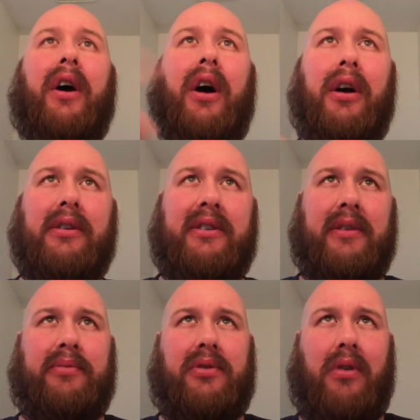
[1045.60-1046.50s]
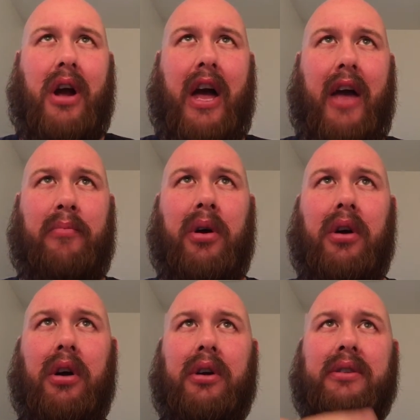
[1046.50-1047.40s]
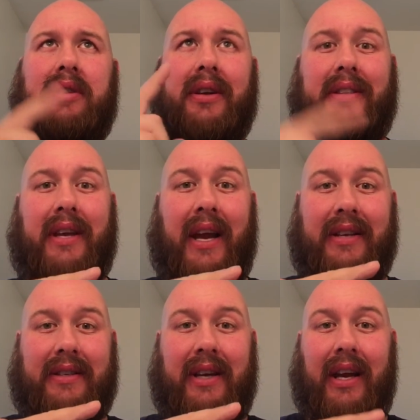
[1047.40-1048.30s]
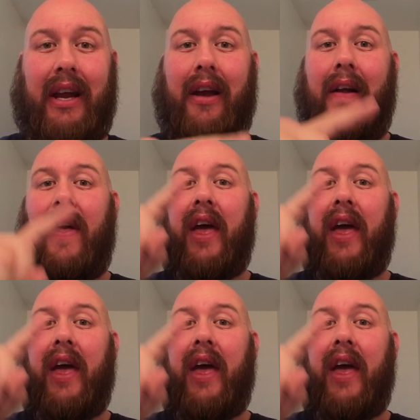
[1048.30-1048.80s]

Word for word: unsubscribe to TSE